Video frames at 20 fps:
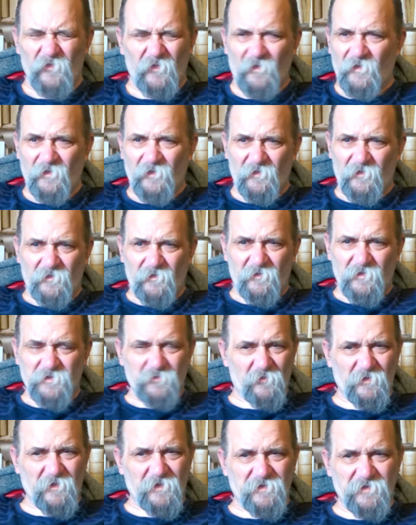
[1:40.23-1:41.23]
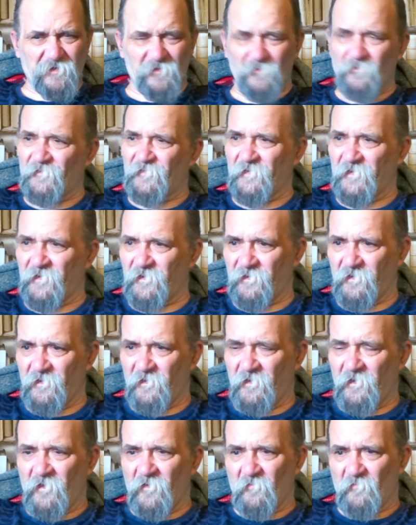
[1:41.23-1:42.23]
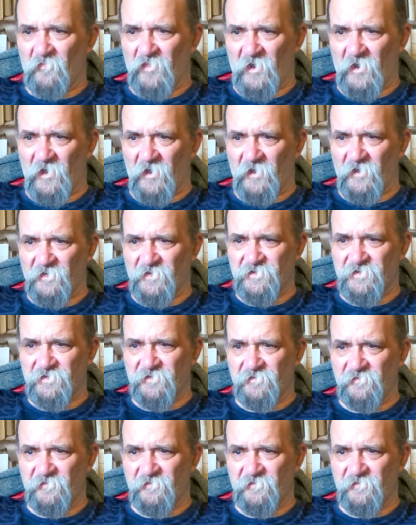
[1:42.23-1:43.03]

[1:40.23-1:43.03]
I think, by